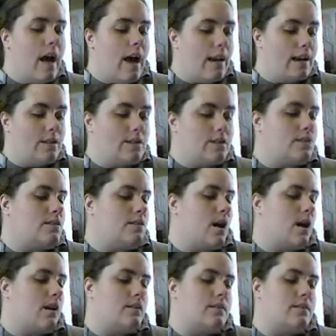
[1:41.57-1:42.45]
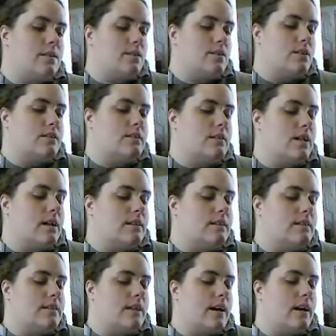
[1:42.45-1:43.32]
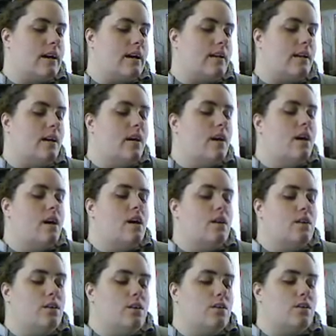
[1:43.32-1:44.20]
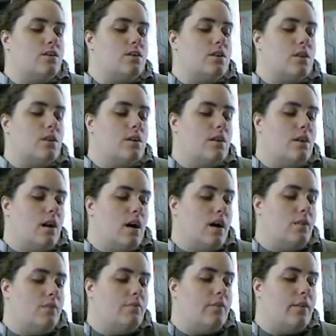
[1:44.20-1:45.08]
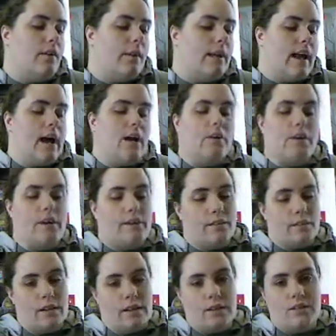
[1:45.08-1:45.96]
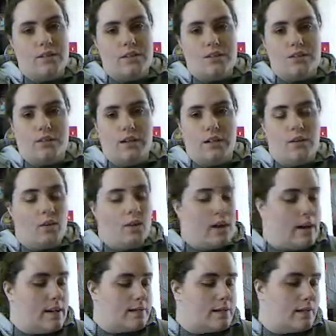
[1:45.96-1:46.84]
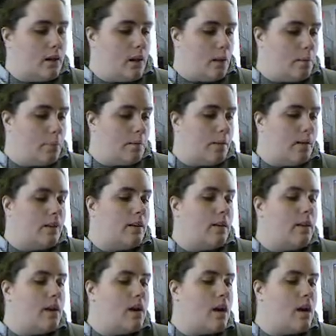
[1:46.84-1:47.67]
And it just says that you should fill it out either individually or as a couple.